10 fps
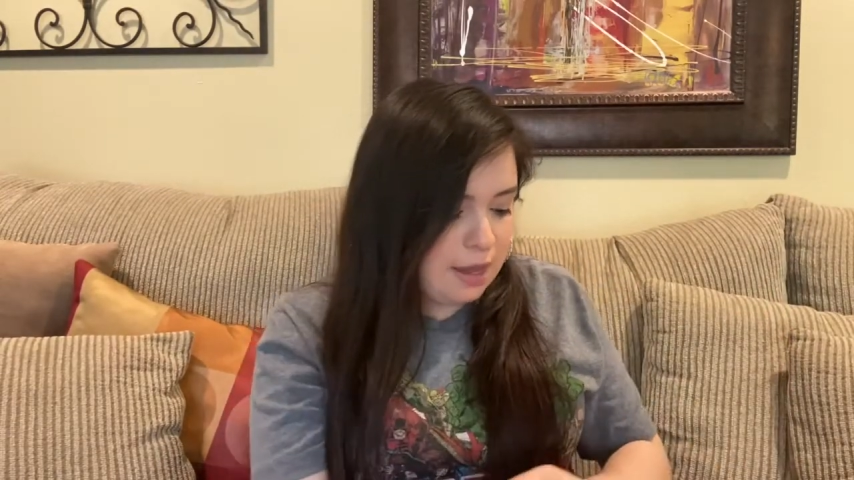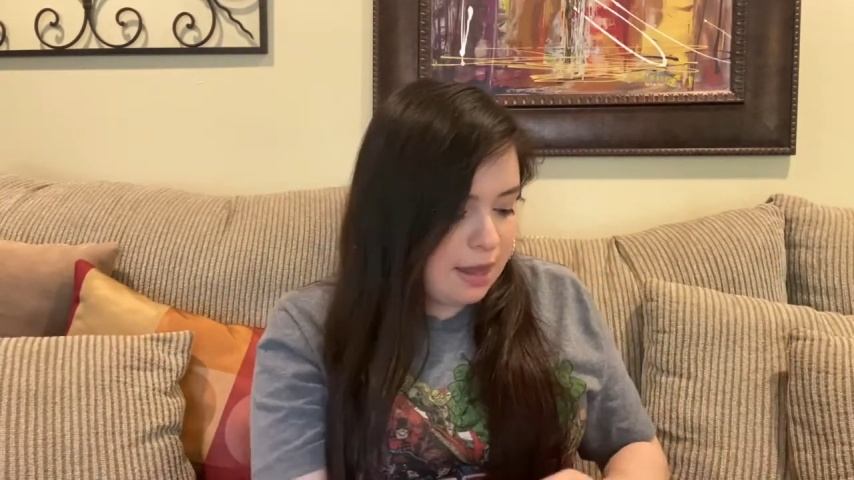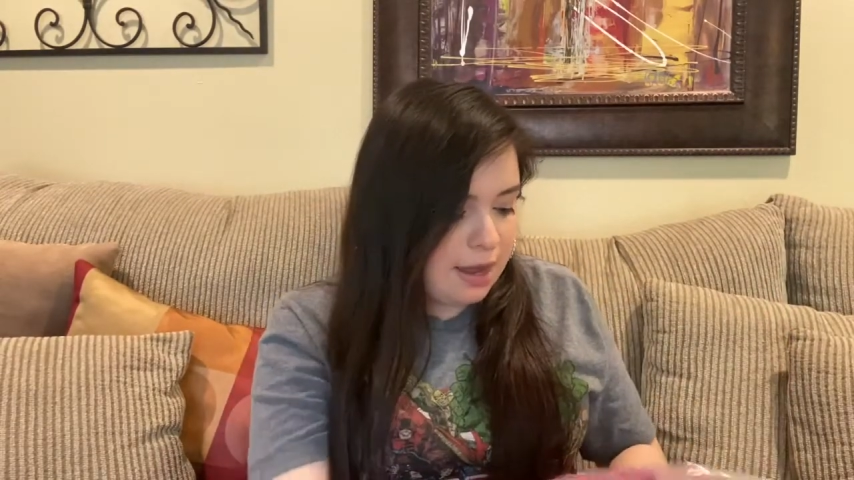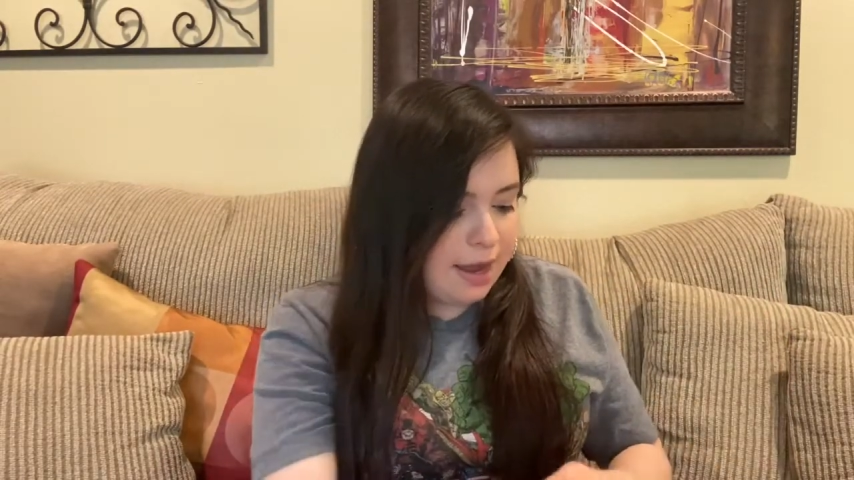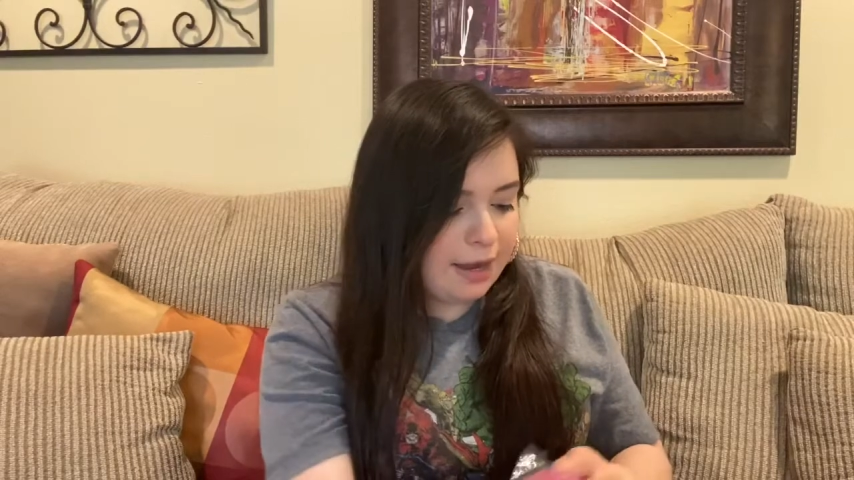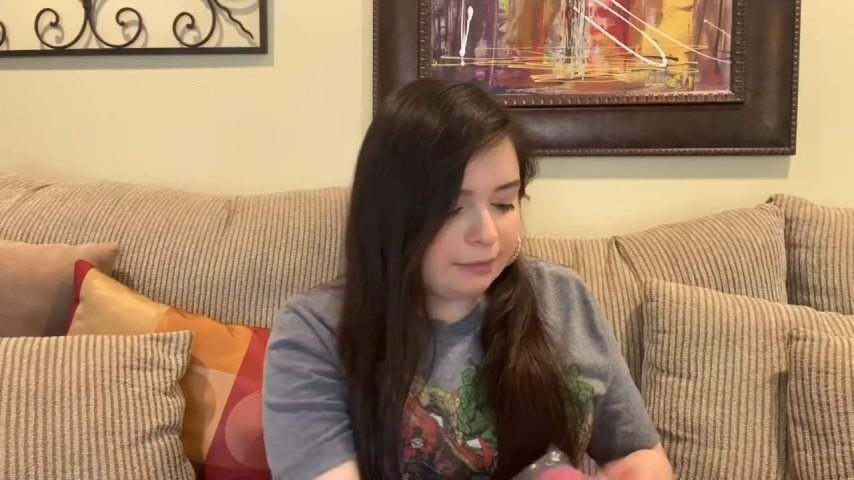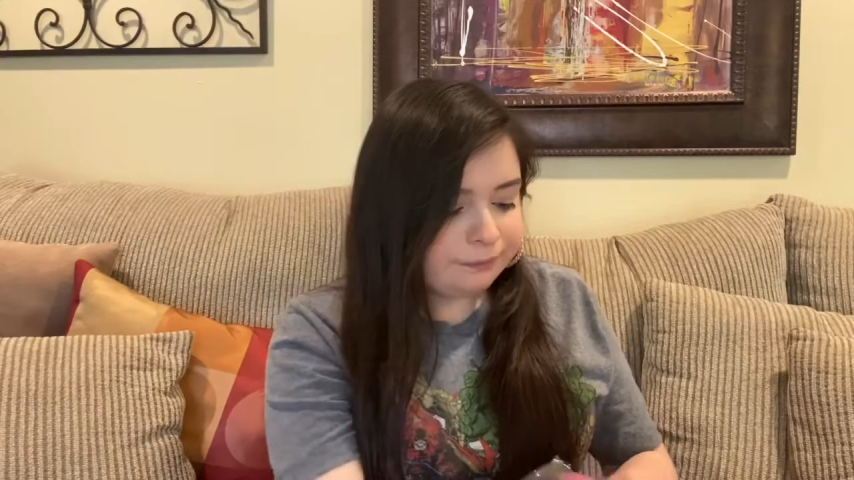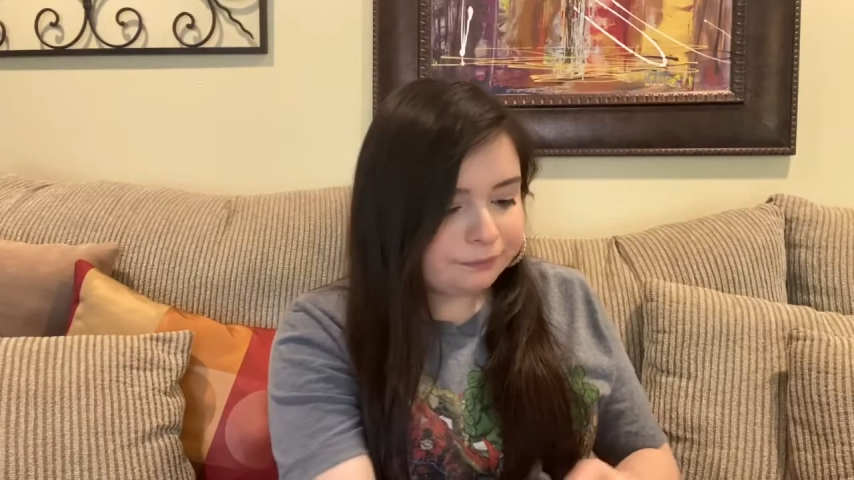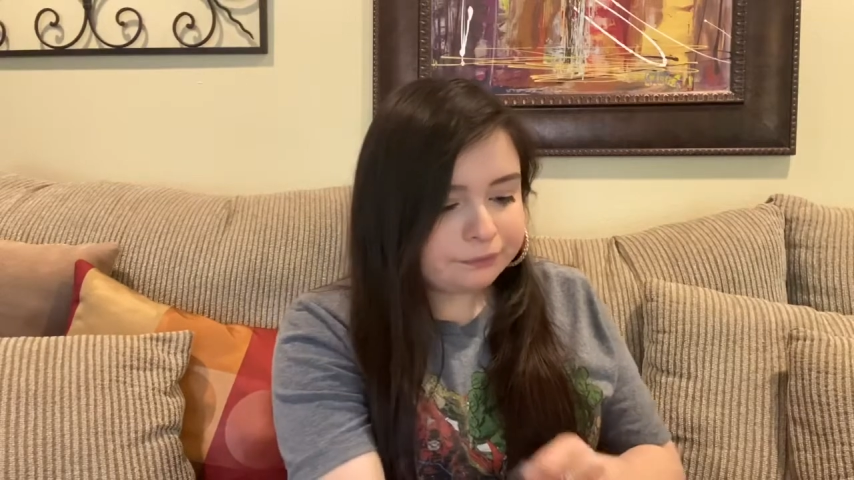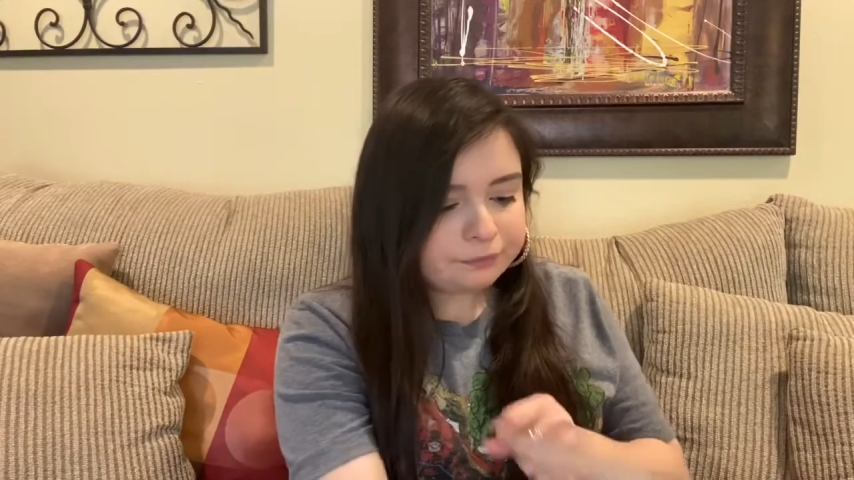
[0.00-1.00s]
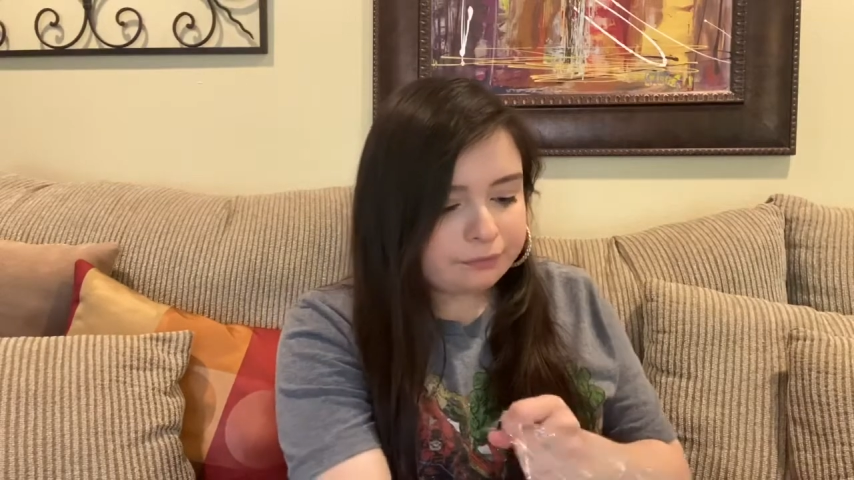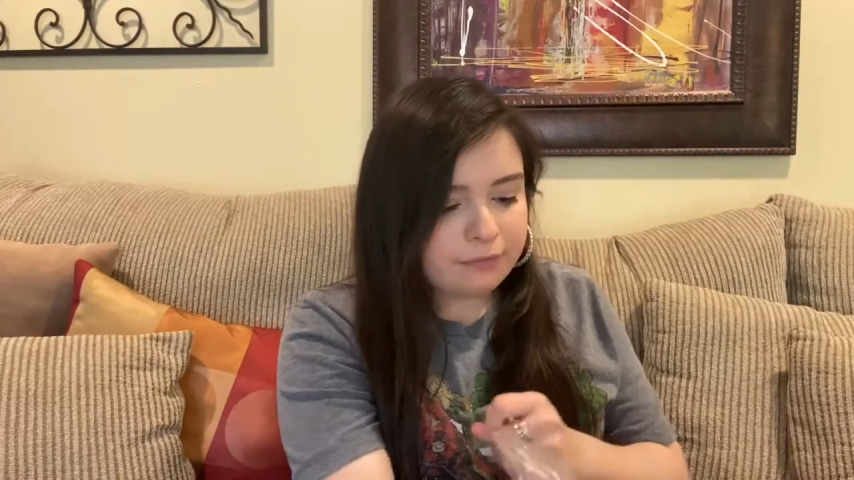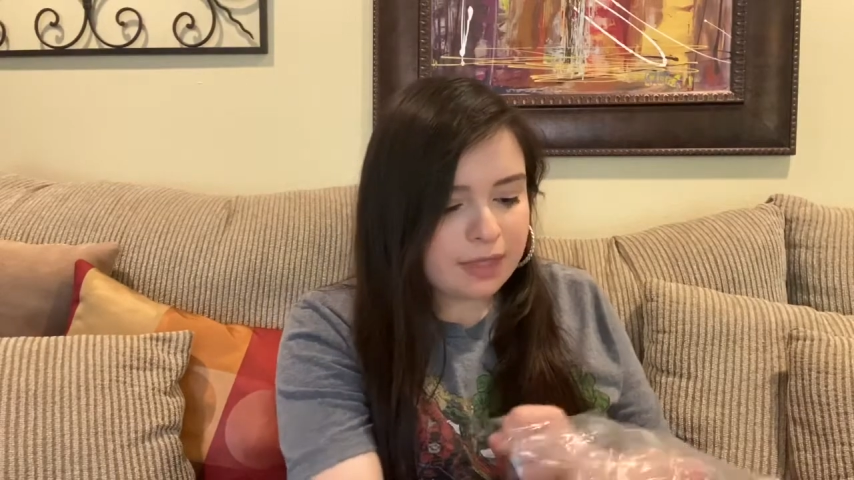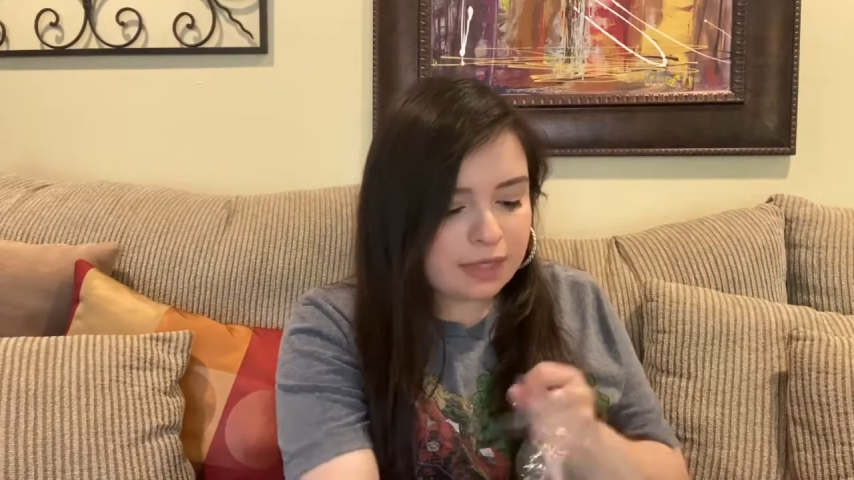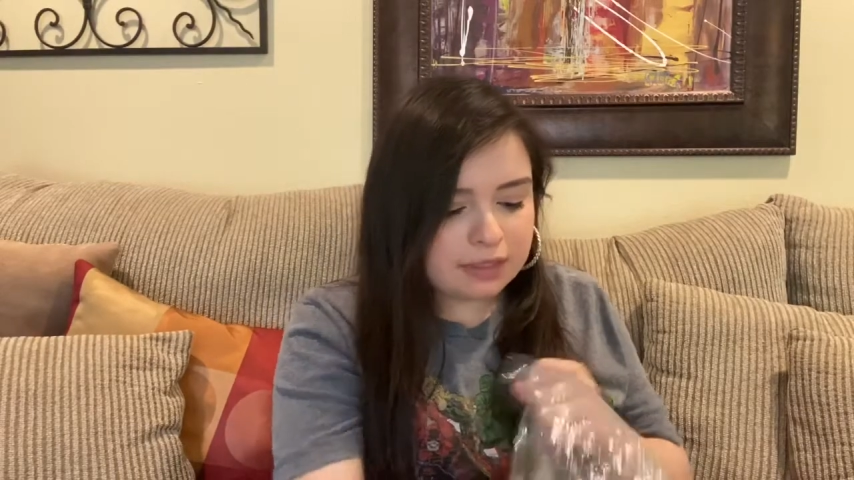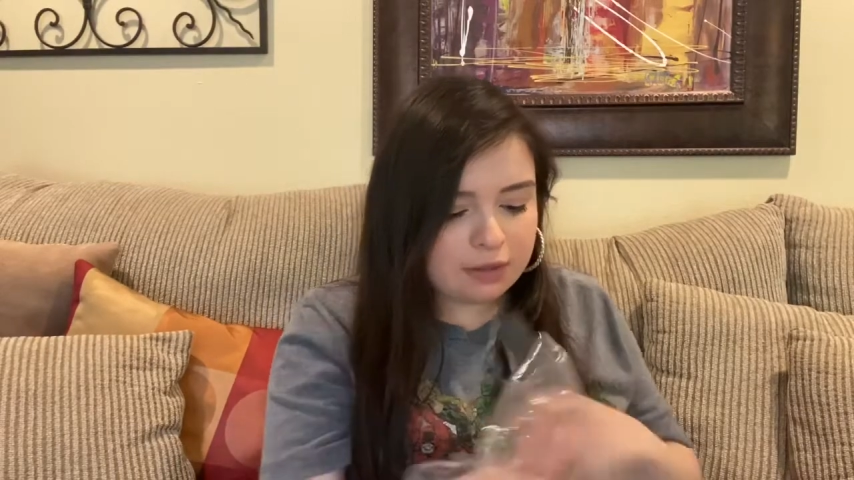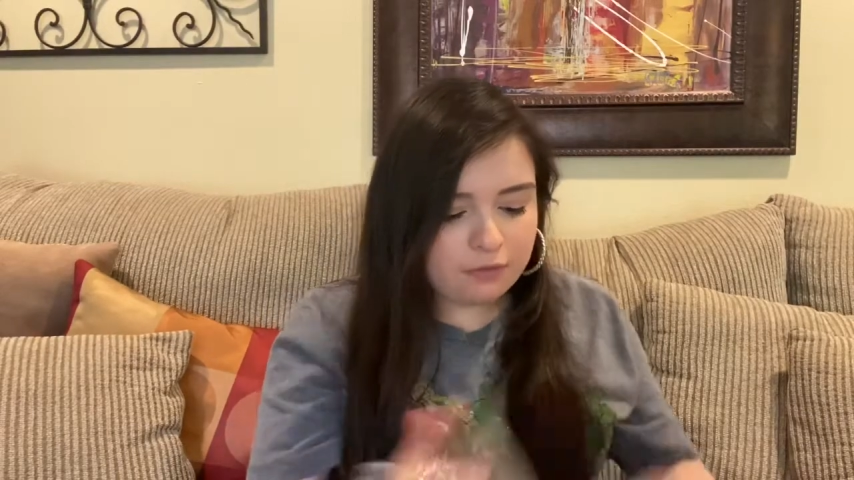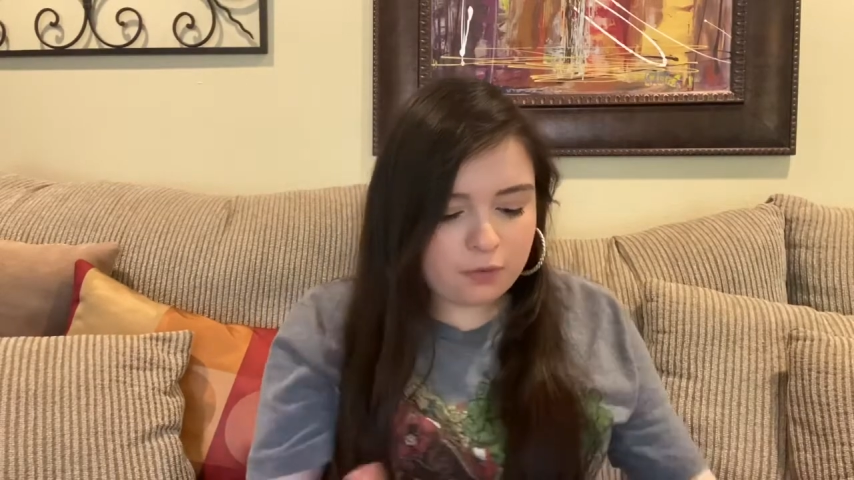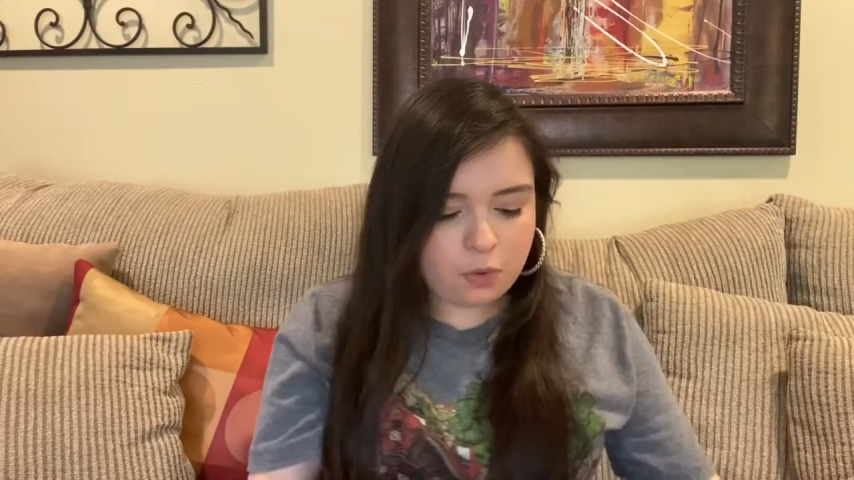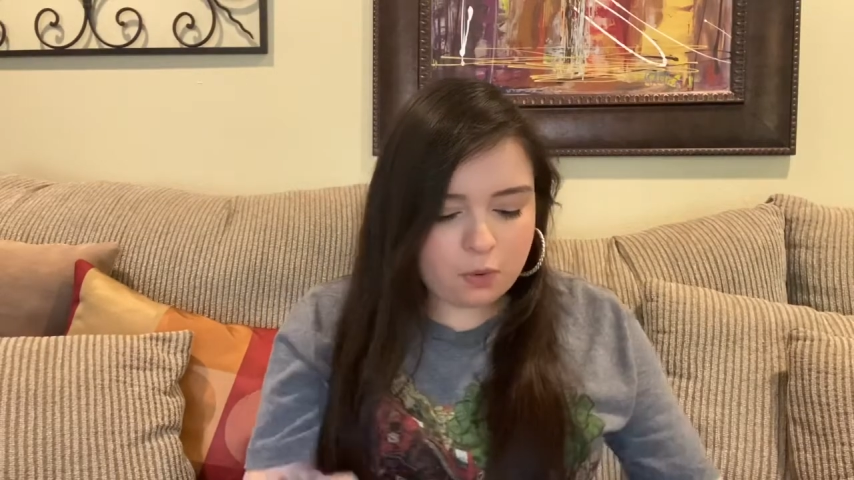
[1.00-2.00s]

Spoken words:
So of